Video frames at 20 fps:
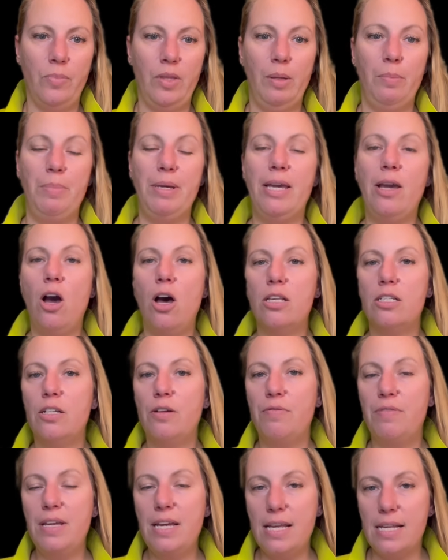Because
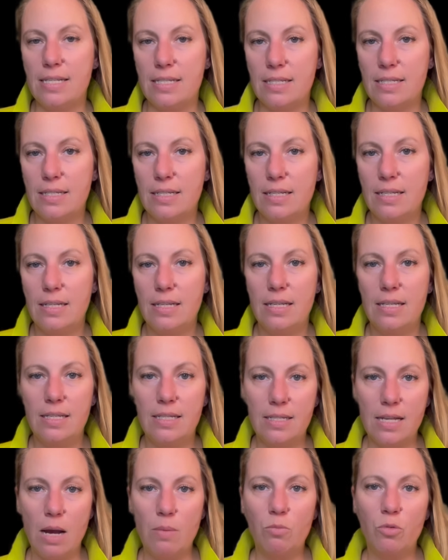of this,
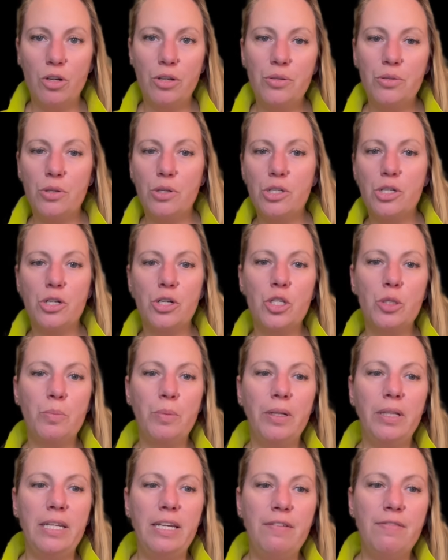some researchers
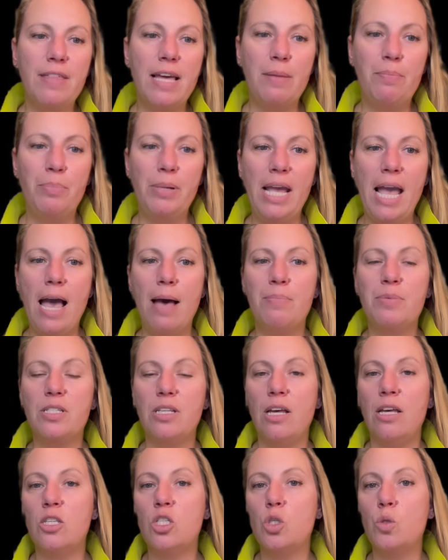believe that perhaps
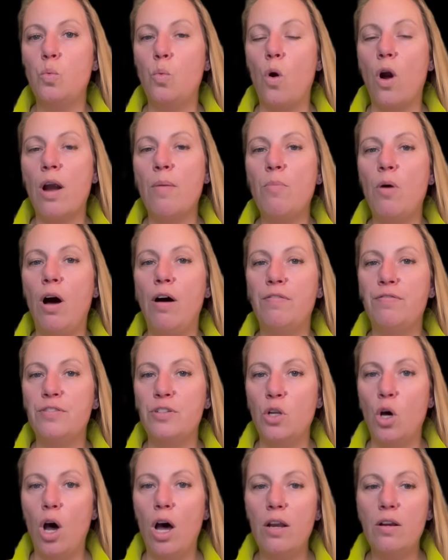a swarm of
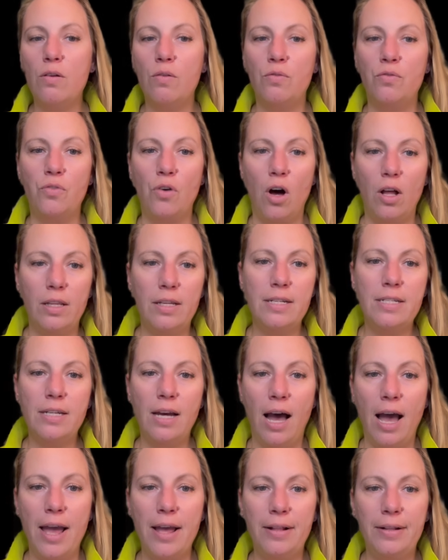
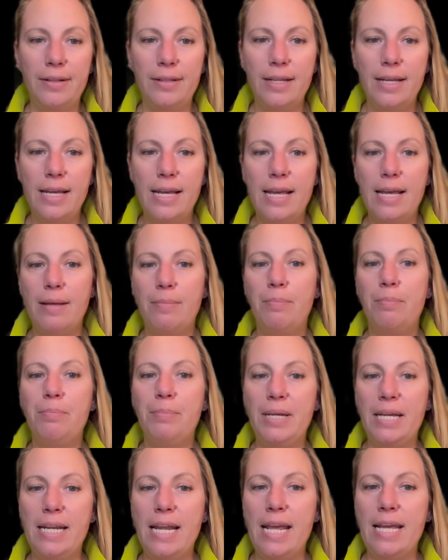non-volatile,
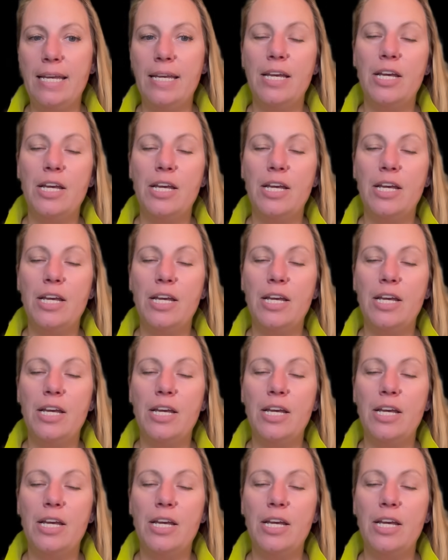meaning